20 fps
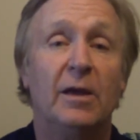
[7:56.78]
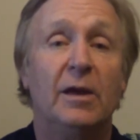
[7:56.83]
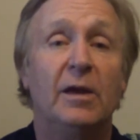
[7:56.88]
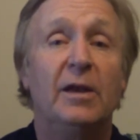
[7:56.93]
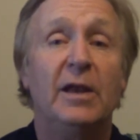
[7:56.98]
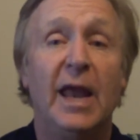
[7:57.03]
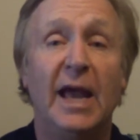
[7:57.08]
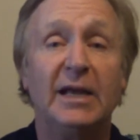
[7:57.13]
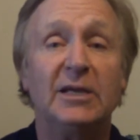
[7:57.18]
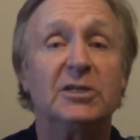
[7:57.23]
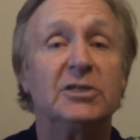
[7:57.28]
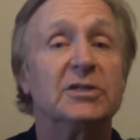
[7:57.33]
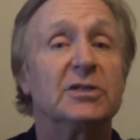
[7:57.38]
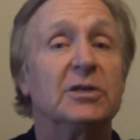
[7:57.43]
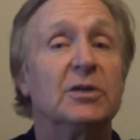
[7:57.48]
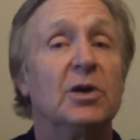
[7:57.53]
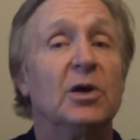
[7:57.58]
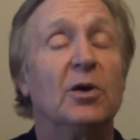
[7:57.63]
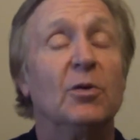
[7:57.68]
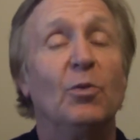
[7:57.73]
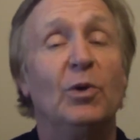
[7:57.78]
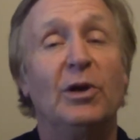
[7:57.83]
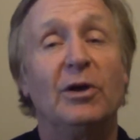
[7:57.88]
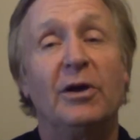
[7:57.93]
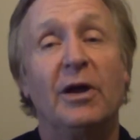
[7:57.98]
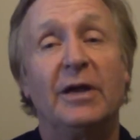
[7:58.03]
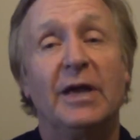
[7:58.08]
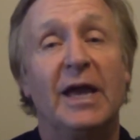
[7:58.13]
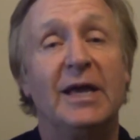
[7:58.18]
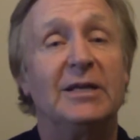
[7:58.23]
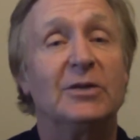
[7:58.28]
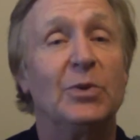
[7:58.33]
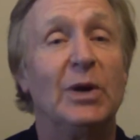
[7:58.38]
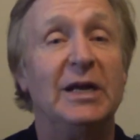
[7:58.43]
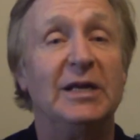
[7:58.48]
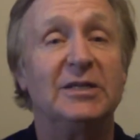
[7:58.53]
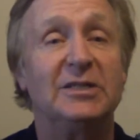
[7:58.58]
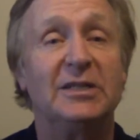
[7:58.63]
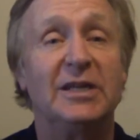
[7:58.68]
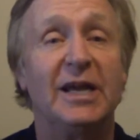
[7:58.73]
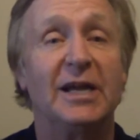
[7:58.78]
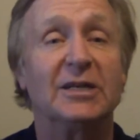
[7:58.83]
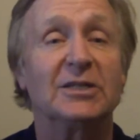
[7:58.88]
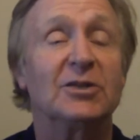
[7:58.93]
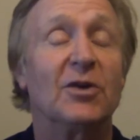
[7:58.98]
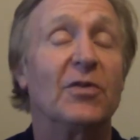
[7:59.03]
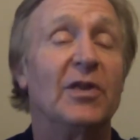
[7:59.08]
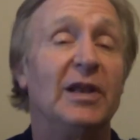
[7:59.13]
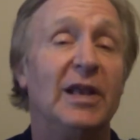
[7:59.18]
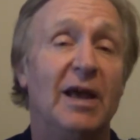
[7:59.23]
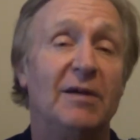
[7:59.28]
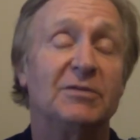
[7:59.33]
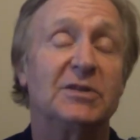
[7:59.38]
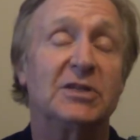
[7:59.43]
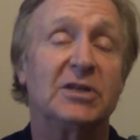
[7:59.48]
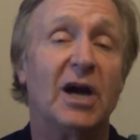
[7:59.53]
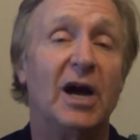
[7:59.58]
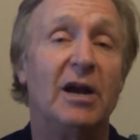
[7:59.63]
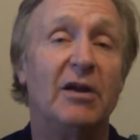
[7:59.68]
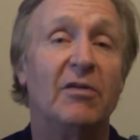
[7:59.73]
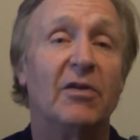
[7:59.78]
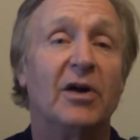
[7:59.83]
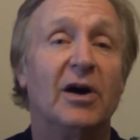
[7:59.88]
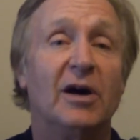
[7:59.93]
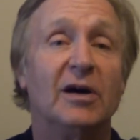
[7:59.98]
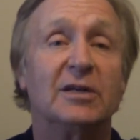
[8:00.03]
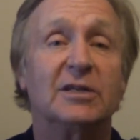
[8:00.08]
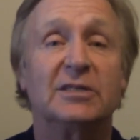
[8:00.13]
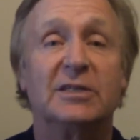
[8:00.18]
Next, we'll look at gate 26 on the left side of the heart